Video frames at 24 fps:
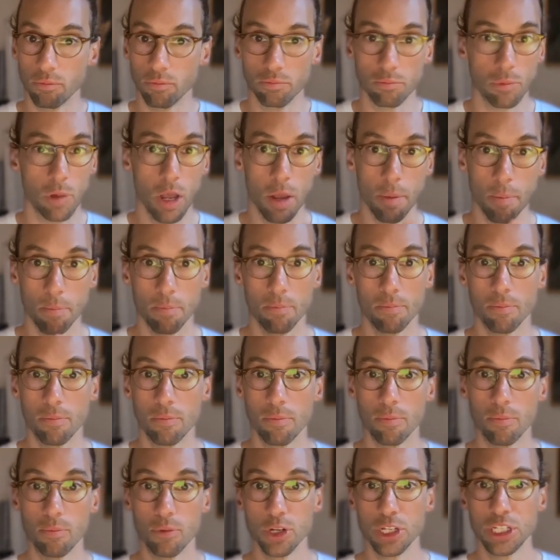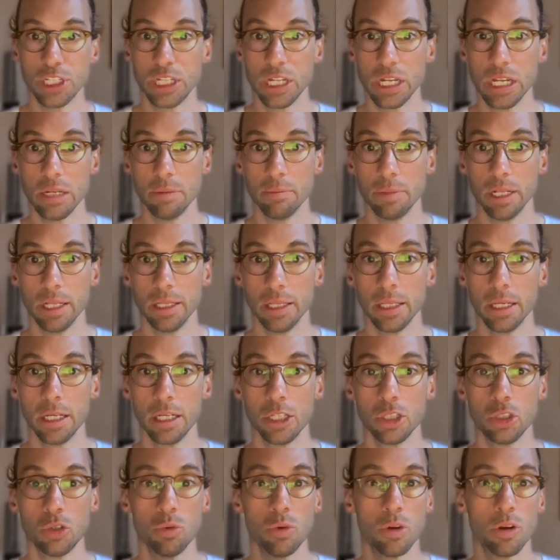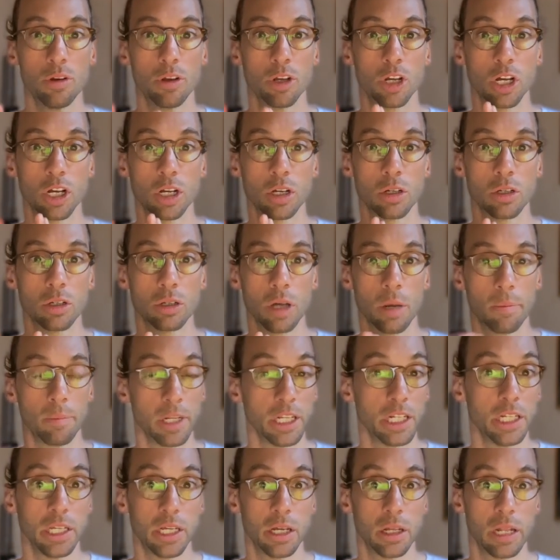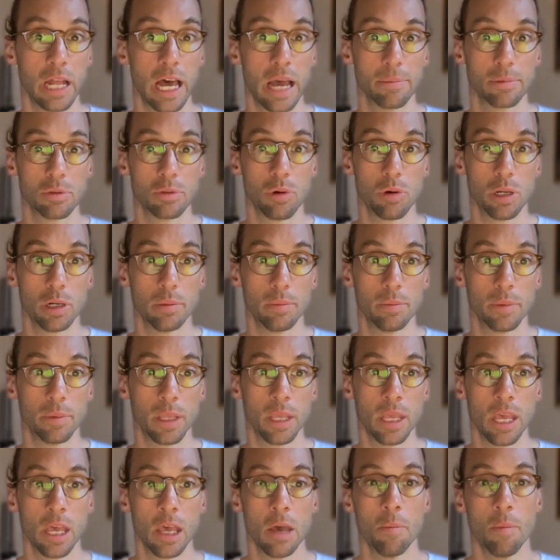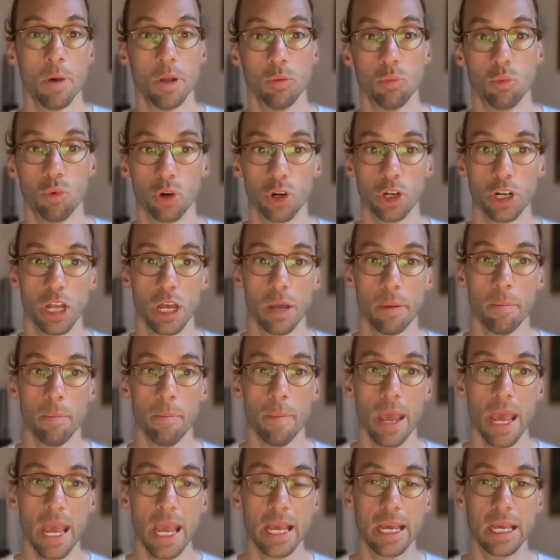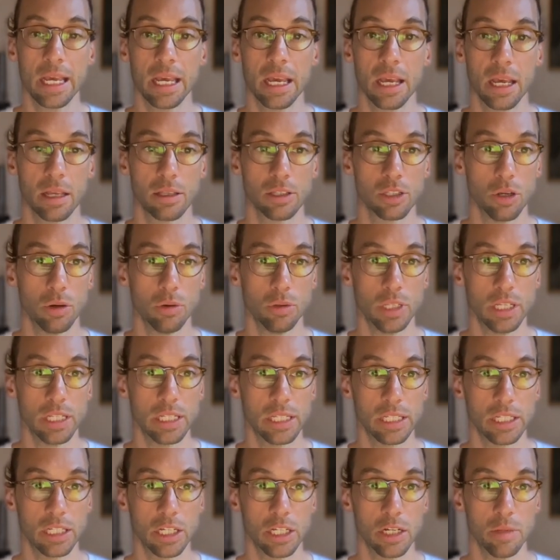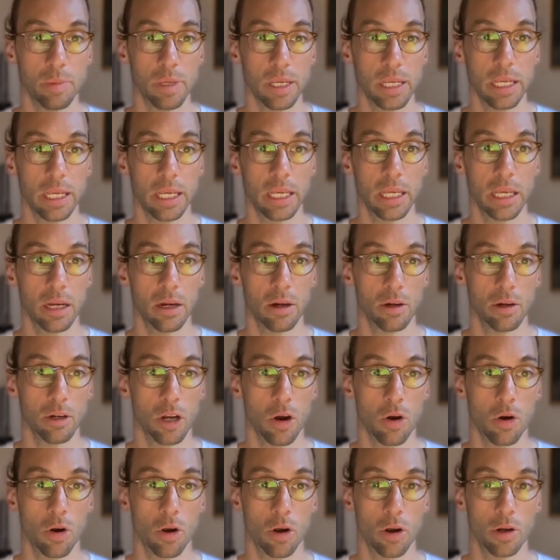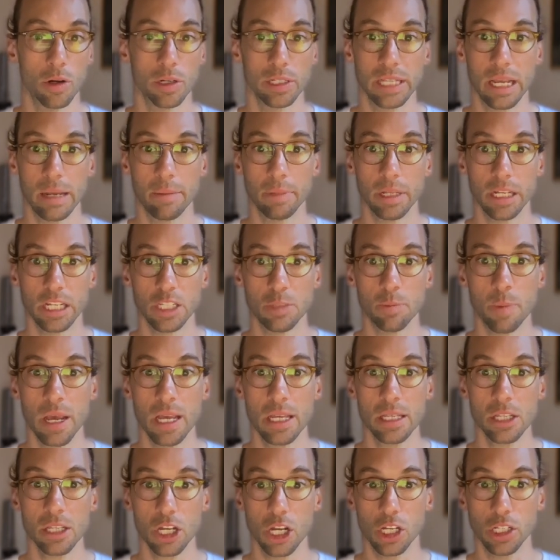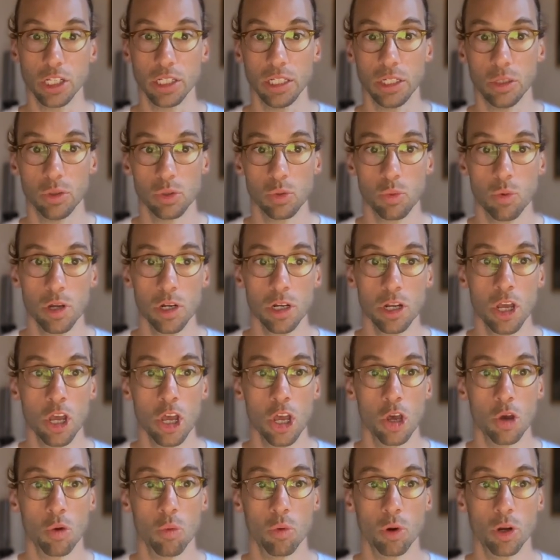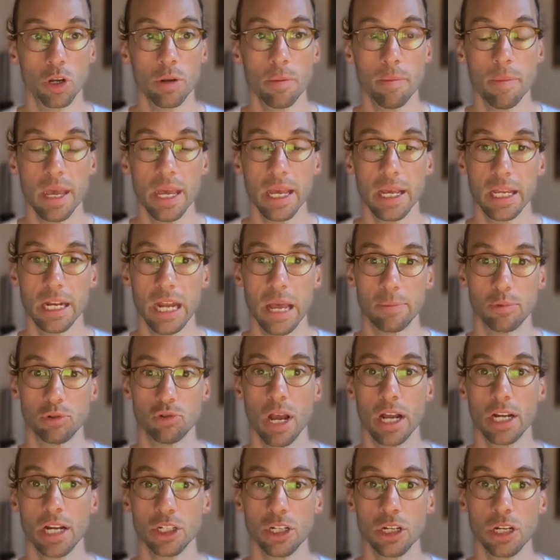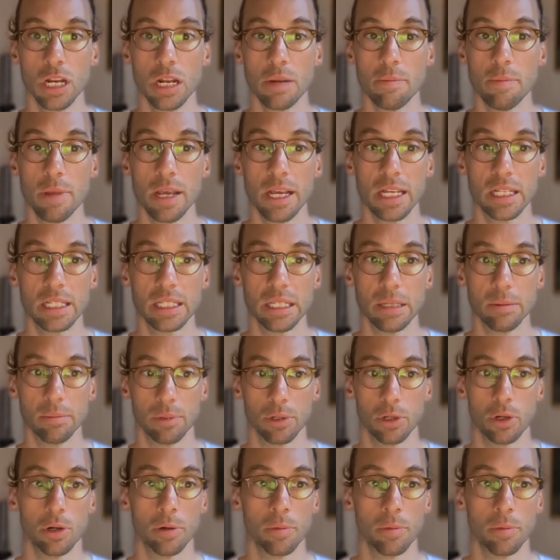a pristine building to a completely collapsed one. But we're going to make, so this is going to be here our sampling space, a continuous one. We're going to make an abstraction and make it simpler.